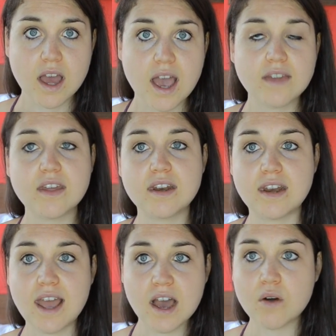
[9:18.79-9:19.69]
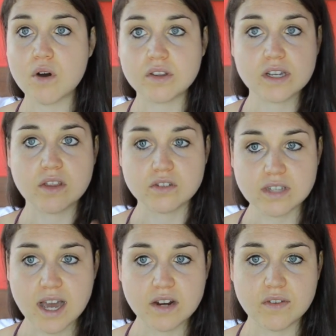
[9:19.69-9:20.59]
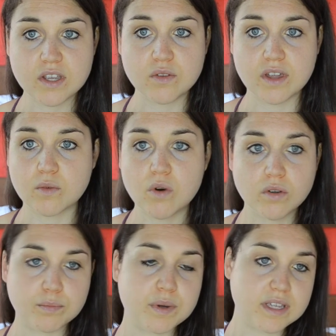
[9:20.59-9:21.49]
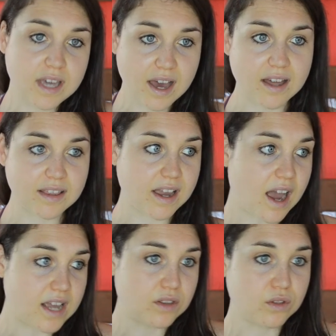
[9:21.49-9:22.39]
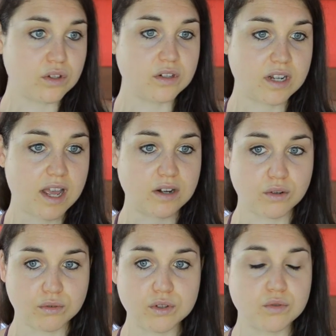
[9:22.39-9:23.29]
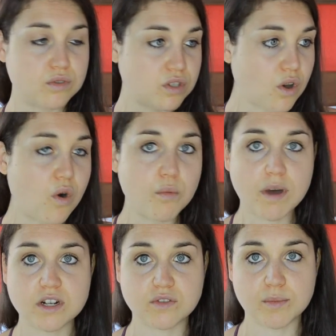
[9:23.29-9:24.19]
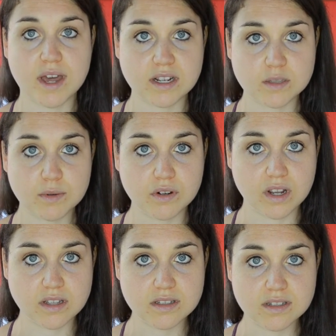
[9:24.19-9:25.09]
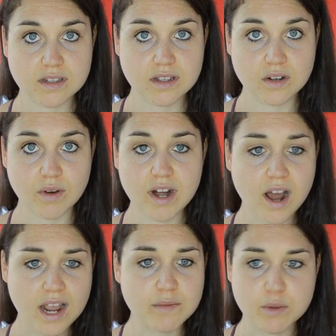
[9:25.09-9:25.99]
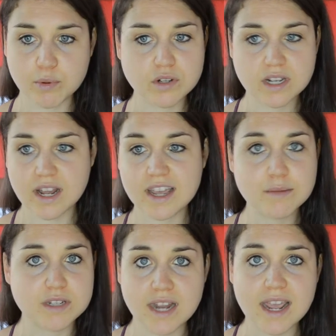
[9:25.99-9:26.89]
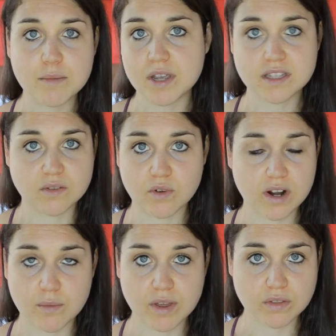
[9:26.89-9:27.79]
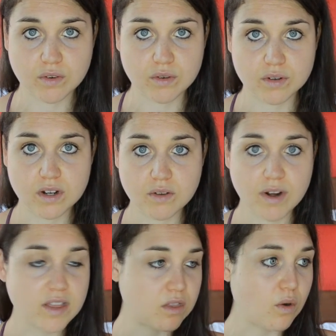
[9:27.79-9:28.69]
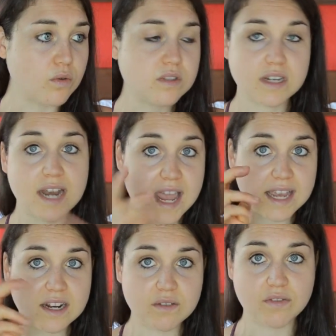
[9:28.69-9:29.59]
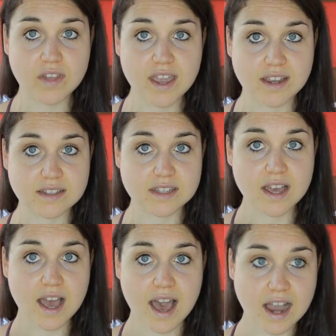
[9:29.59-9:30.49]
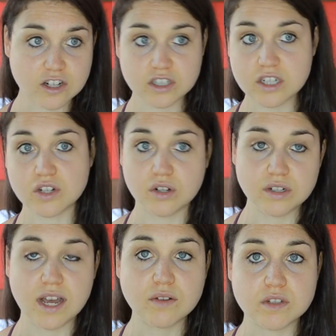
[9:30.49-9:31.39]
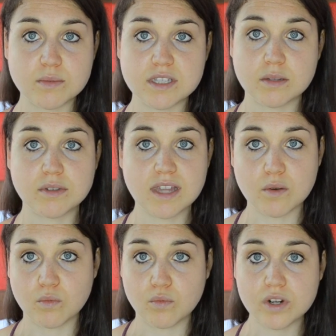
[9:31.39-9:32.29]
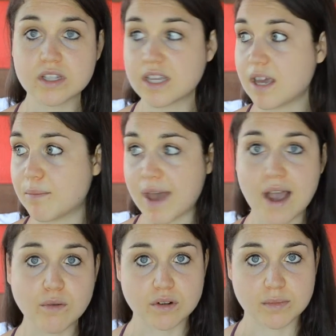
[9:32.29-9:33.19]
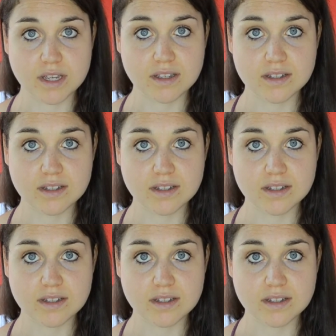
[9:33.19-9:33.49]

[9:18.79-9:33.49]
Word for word: and then now on the other side of it you think well but yeah like i learned and grew so much from that experience right i am the person i am today because of what i went through right? Those negative things actually turned out to be something that really empowered me,